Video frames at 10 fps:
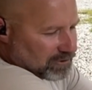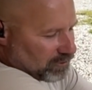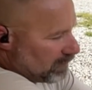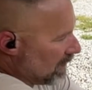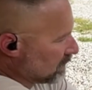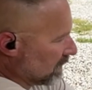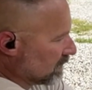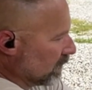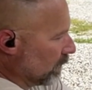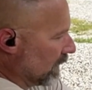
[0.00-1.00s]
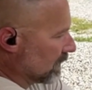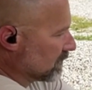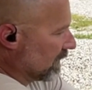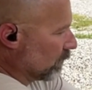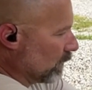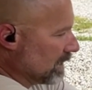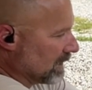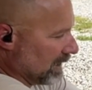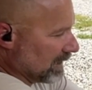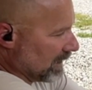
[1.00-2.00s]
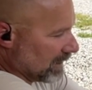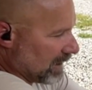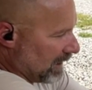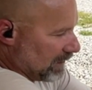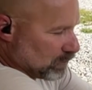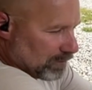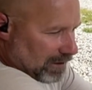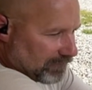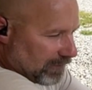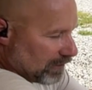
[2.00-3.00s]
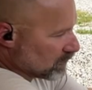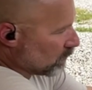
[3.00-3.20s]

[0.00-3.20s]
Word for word: is the Rossi 2 inch, and we did get a catch with our first